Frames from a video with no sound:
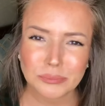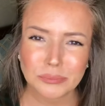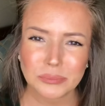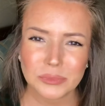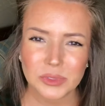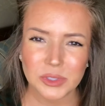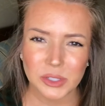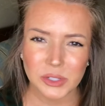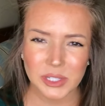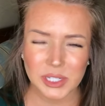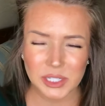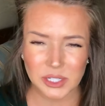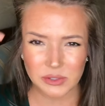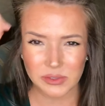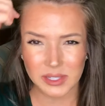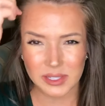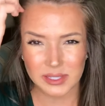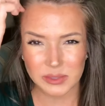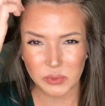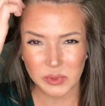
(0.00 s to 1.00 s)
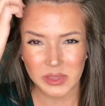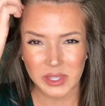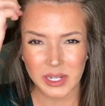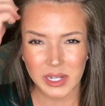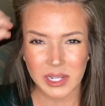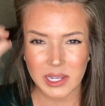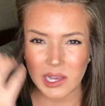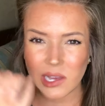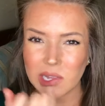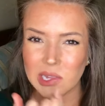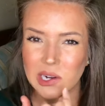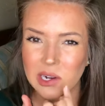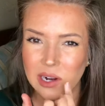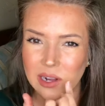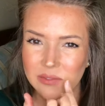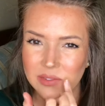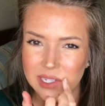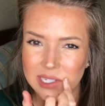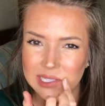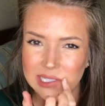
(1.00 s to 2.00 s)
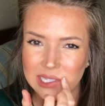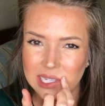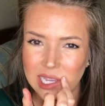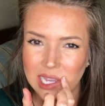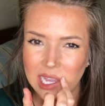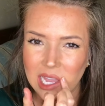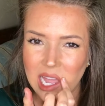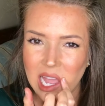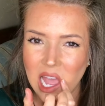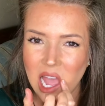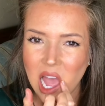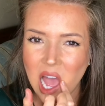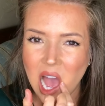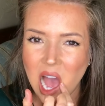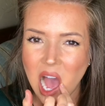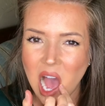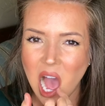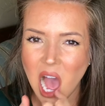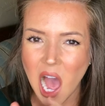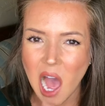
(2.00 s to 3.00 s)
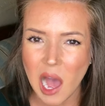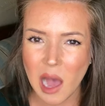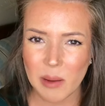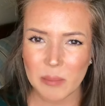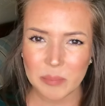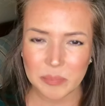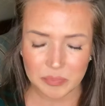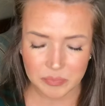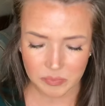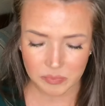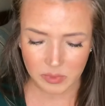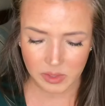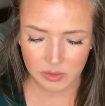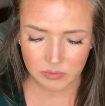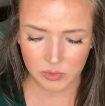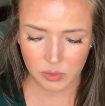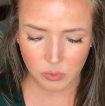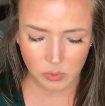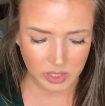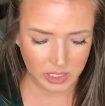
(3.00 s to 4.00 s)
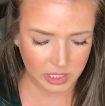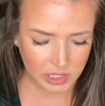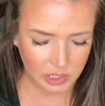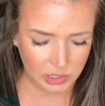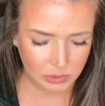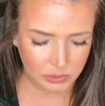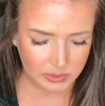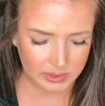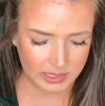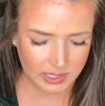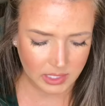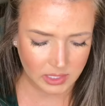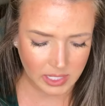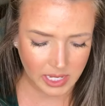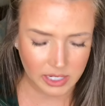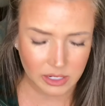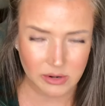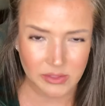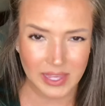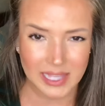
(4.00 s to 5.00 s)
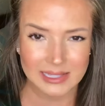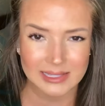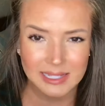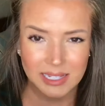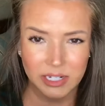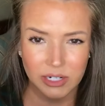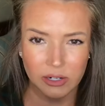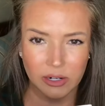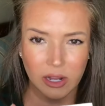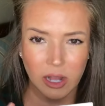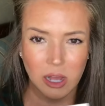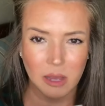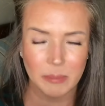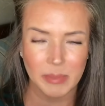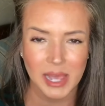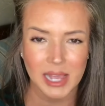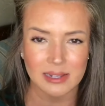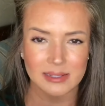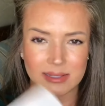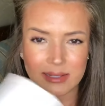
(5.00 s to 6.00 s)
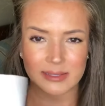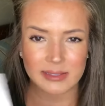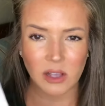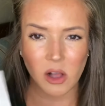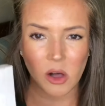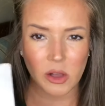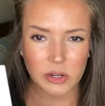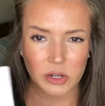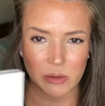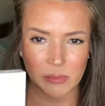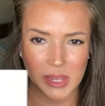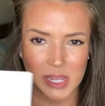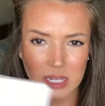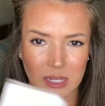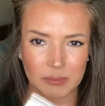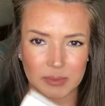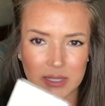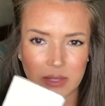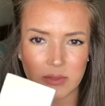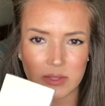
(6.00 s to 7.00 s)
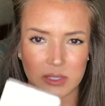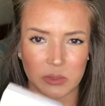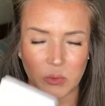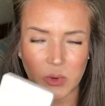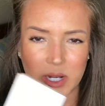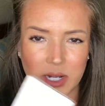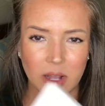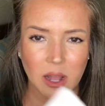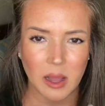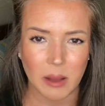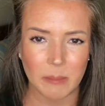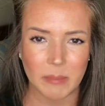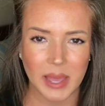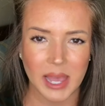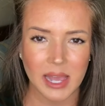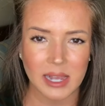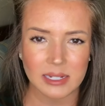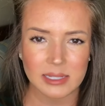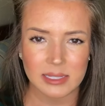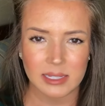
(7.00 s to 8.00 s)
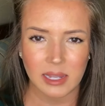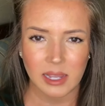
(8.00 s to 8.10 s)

So you can do this with any color, obviously. If you want to use the liner that's in your compact, since all your makeup's in this one compact,